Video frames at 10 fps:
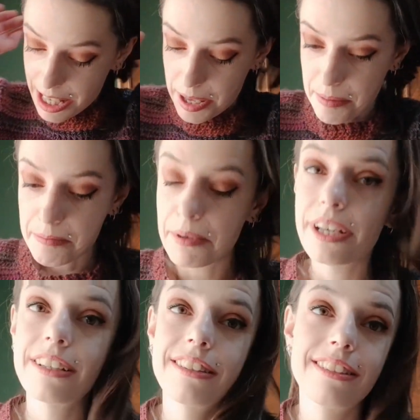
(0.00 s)

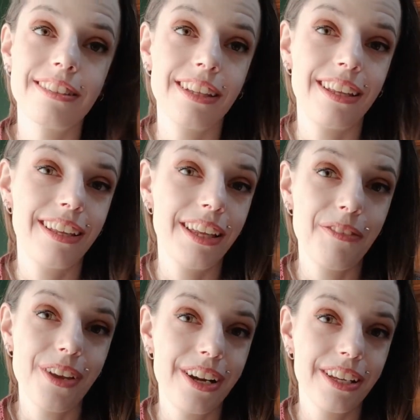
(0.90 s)
But if
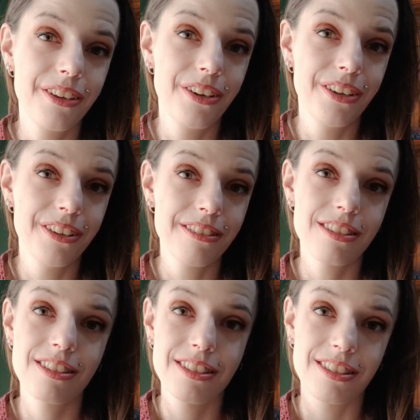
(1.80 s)
you are
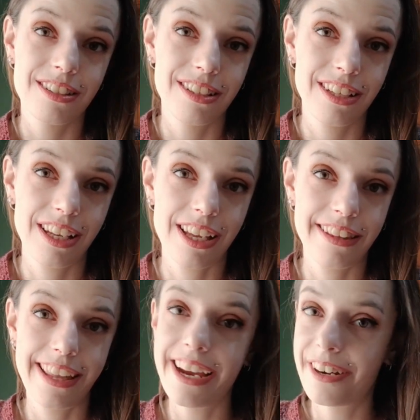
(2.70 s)
curious,
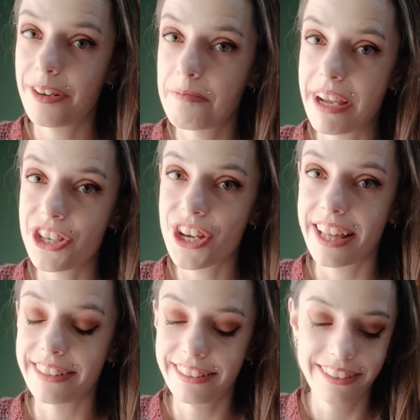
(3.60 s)
they are on my
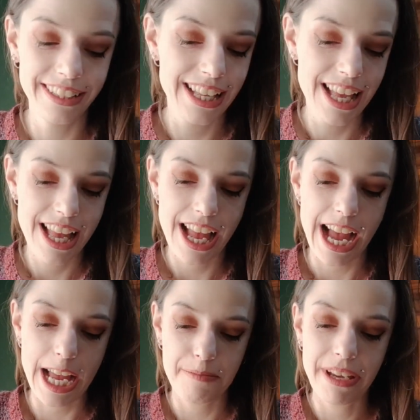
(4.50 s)
channel.
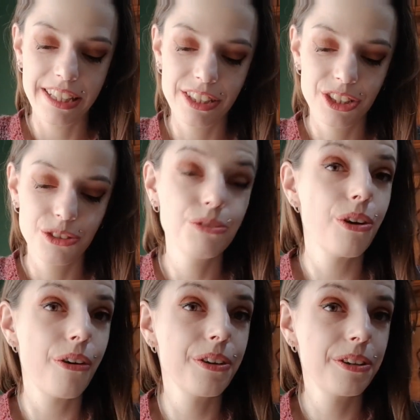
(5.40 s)
I made a
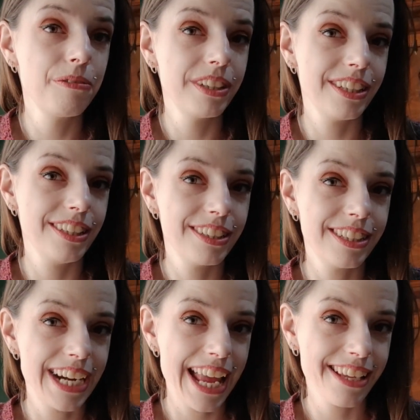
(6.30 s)
tutorial with Easter
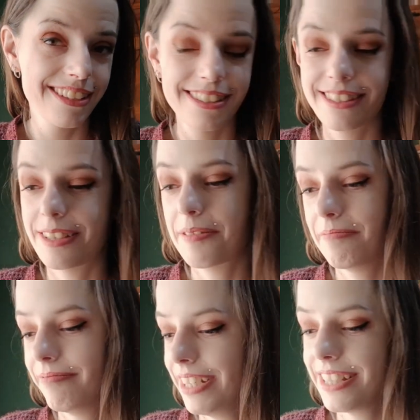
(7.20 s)
eggs.
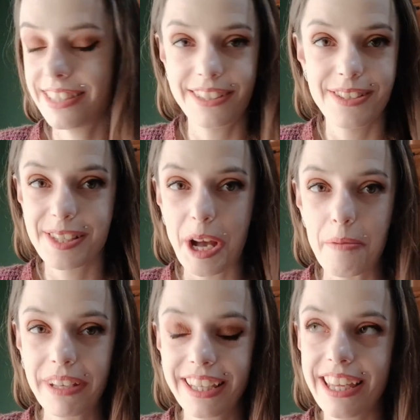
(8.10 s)
Easter is
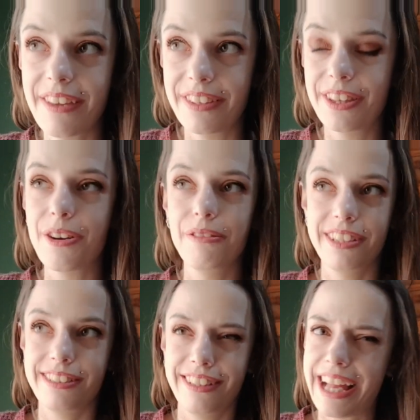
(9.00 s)
coming, even though we
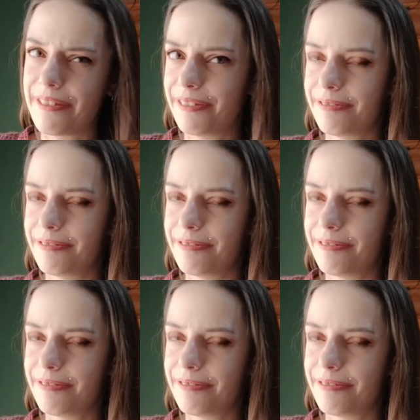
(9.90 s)
still have